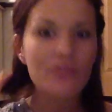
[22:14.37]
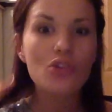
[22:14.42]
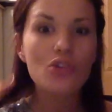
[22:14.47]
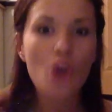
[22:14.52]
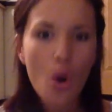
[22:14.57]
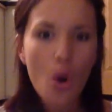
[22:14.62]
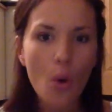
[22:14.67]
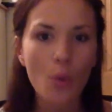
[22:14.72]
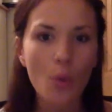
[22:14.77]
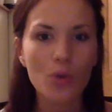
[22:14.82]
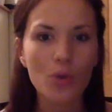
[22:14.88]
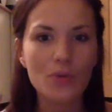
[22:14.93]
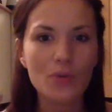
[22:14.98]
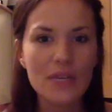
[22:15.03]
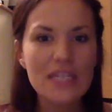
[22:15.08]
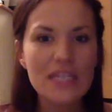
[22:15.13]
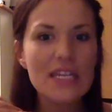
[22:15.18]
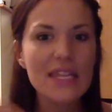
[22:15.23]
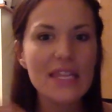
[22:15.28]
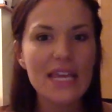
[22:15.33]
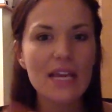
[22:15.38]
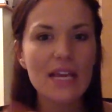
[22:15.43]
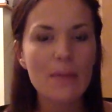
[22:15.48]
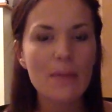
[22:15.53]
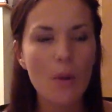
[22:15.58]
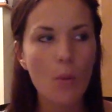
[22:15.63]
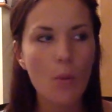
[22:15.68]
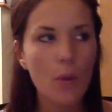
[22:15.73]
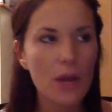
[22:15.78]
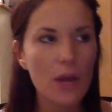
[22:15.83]
No, you need to think
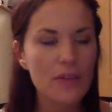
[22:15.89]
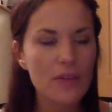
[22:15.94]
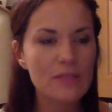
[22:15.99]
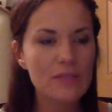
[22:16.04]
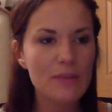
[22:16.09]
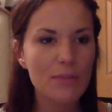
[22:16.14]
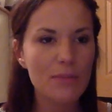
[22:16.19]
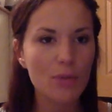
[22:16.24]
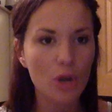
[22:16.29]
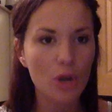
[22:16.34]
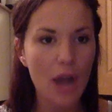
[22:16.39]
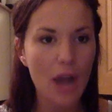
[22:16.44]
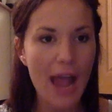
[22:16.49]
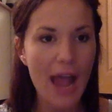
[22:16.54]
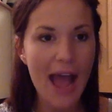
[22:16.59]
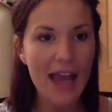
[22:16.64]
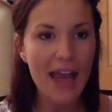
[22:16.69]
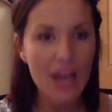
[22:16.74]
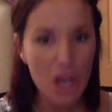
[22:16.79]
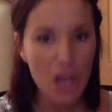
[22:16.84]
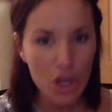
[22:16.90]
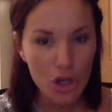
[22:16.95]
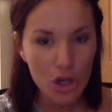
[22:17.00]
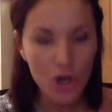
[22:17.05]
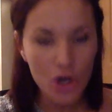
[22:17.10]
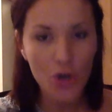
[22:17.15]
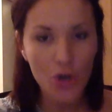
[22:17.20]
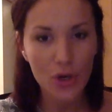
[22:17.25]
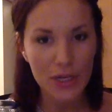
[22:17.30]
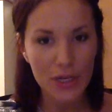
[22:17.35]
about where these people are at
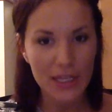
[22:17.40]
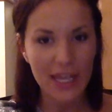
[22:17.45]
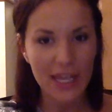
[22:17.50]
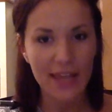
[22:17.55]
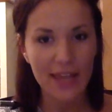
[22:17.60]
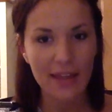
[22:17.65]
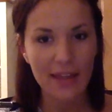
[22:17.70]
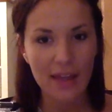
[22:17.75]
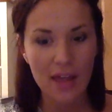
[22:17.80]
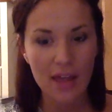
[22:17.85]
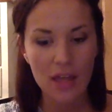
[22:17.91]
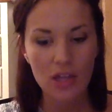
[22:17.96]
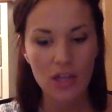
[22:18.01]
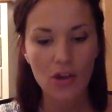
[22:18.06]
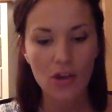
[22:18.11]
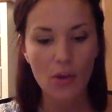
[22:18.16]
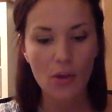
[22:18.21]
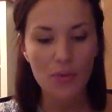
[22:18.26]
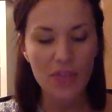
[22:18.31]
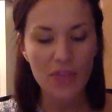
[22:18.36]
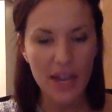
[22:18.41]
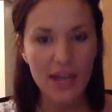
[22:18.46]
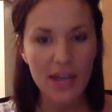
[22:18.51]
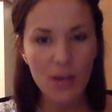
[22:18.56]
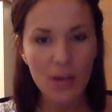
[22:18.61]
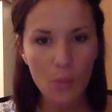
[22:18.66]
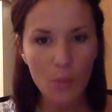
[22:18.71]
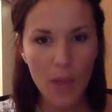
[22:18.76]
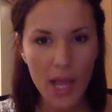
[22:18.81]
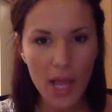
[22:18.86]
currently. They
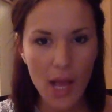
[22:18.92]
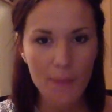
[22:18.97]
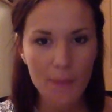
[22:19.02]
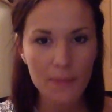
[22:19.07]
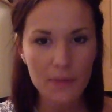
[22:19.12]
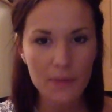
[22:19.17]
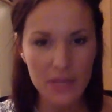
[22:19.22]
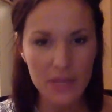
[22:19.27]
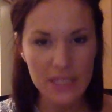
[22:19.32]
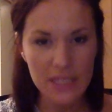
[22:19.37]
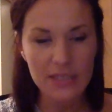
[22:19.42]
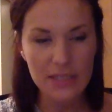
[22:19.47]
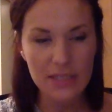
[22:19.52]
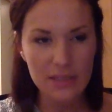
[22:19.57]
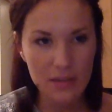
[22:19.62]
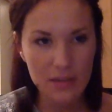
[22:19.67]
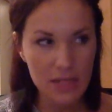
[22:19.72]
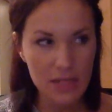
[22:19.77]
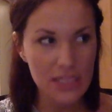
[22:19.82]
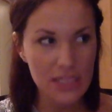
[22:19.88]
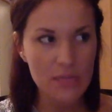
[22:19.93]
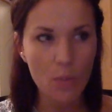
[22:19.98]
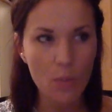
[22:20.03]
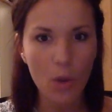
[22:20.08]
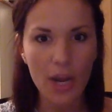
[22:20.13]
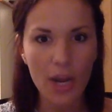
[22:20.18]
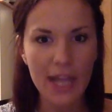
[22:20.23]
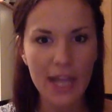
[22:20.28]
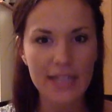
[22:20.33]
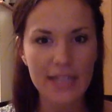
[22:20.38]
didn't wake up this
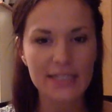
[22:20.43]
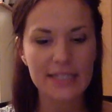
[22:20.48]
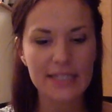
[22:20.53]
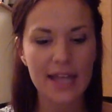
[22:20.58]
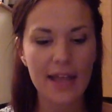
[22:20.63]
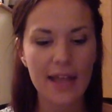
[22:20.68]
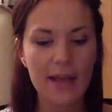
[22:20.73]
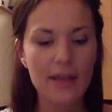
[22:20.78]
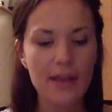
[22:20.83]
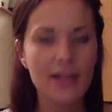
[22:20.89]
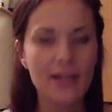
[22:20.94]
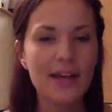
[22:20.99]
morning and say,